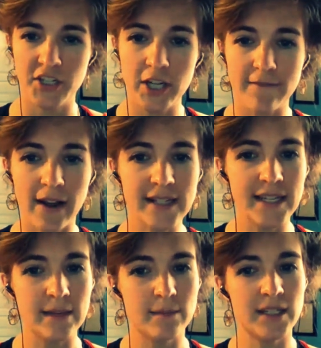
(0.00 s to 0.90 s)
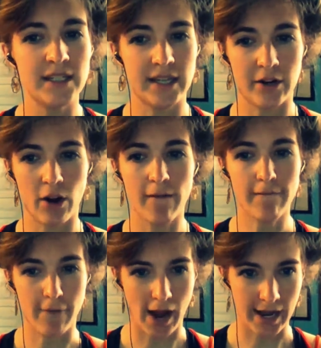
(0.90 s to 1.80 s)
She invites him to dinner
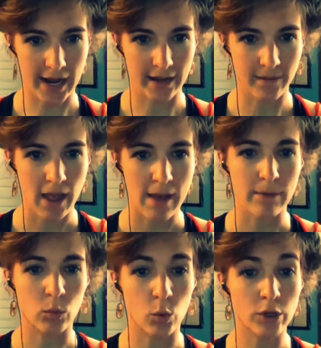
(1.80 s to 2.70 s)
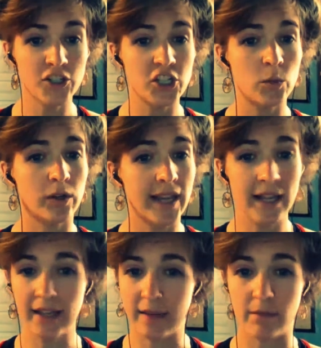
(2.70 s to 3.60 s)
on Friday, but warns she will
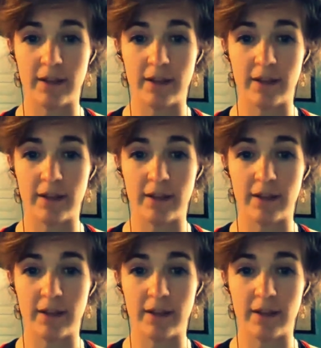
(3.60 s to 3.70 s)
kill him